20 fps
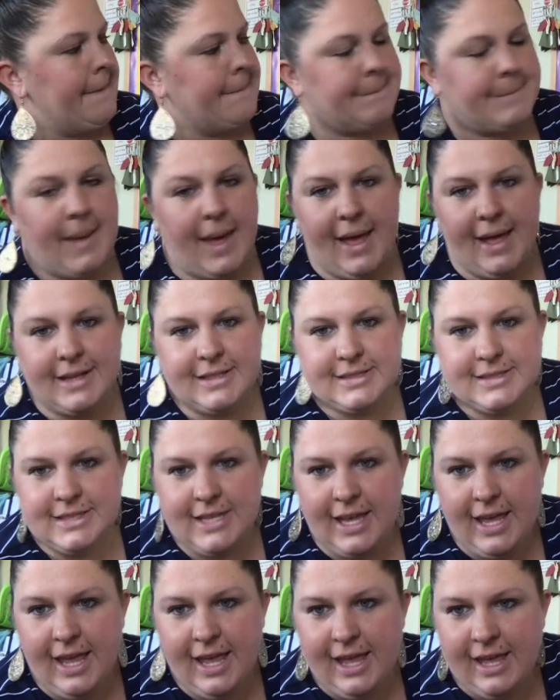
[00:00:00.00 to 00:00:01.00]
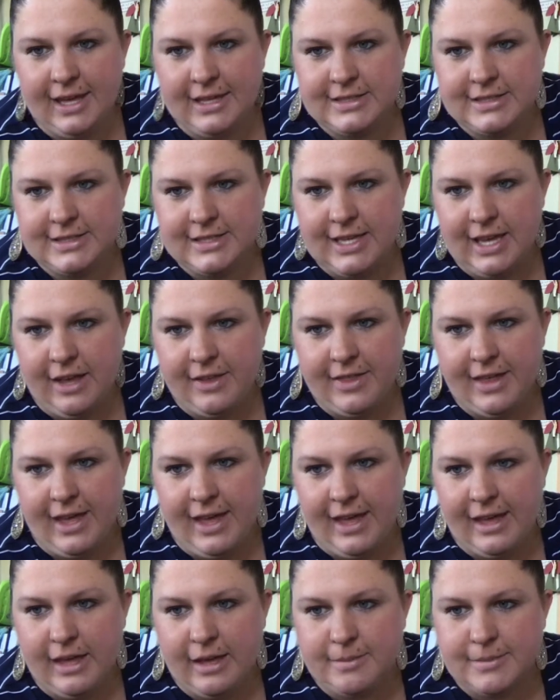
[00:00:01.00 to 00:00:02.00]
Bats hang. See how they
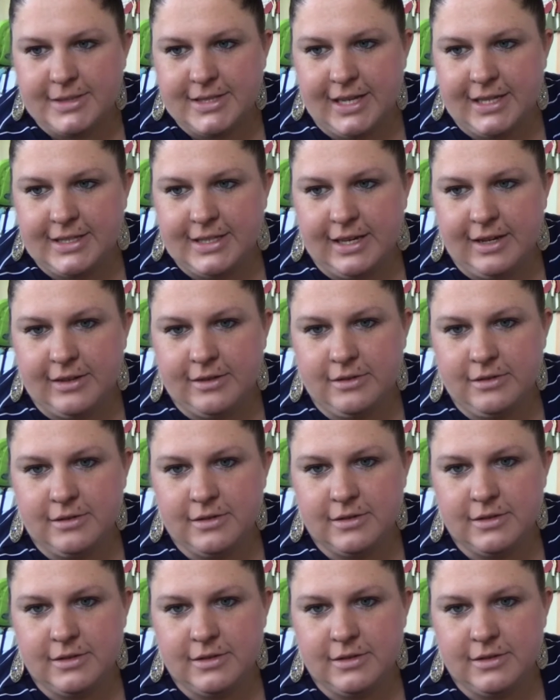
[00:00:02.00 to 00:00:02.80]
hang upside down?